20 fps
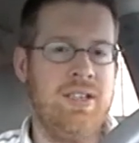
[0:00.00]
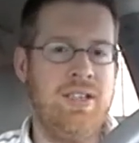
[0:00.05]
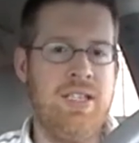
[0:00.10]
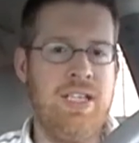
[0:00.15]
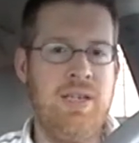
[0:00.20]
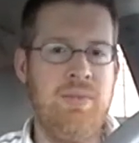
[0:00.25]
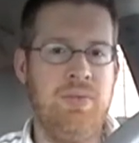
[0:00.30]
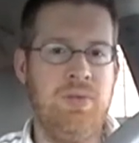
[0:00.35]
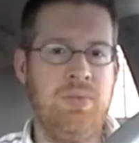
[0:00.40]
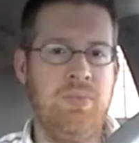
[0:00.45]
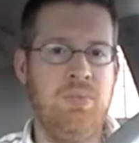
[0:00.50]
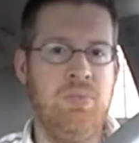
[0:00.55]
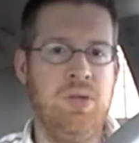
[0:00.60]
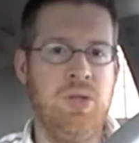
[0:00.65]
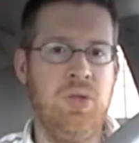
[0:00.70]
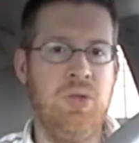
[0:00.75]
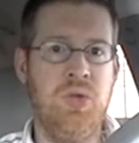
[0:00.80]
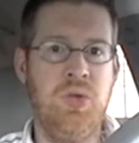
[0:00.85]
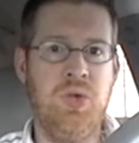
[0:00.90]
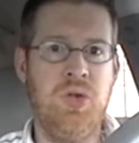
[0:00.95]
deep
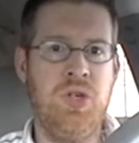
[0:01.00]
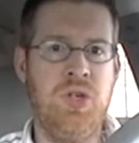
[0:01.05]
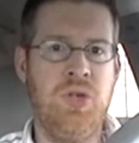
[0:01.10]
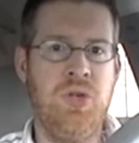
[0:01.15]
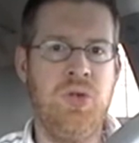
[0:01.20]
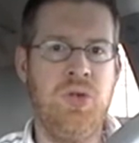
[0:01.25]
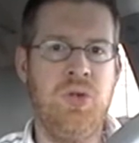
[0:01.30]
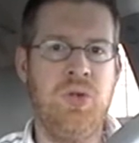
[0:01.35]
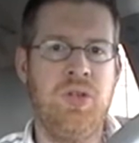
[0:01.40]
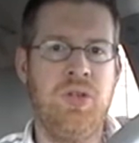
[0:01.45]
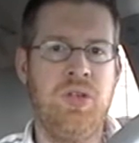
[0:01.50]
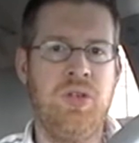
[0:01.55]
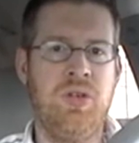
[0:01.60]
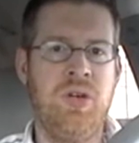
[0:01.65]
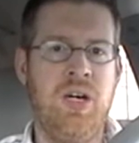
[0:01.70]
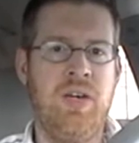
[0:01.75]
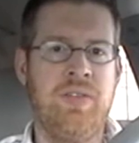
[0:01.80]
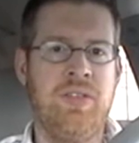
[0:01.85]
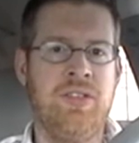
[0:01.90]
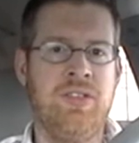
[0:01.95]
blue hue that you
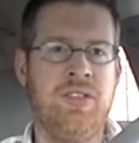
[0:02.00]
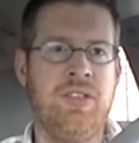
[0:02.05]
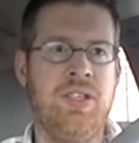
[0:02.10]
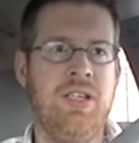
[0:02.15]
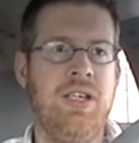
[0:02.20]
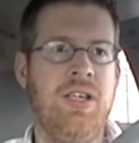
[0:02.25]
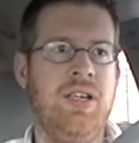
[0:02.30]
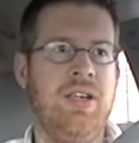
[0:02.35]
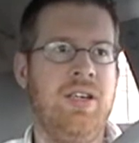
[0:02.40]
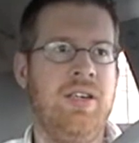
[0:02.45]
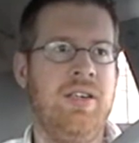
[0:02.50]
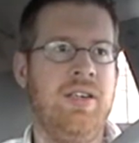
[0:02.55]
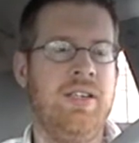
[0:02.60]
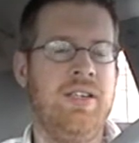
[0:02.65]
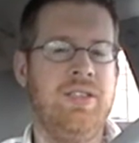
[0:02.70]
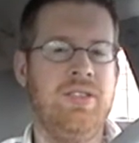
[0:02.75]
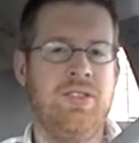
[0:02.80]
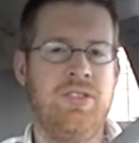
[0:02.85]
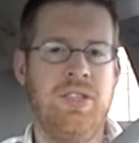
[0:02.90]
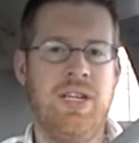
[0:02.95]
often see on
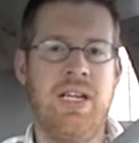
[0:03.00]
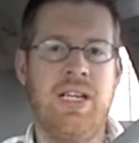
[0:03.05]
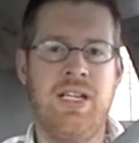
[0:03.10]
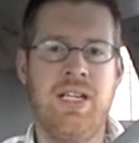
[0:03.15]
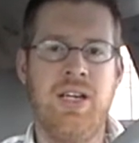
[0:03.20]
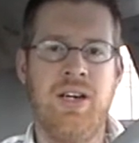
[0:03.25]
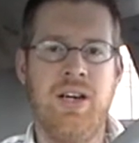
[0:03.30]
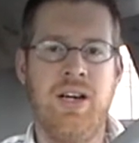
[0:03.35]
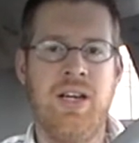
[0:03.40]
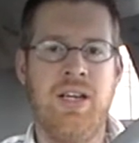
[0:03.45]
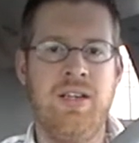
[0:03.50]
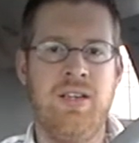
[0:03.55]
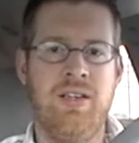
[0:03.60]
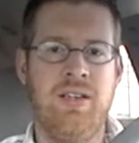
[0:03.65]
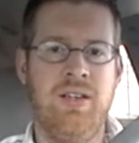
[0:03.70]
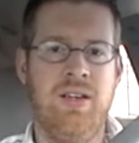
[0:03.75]
his secondary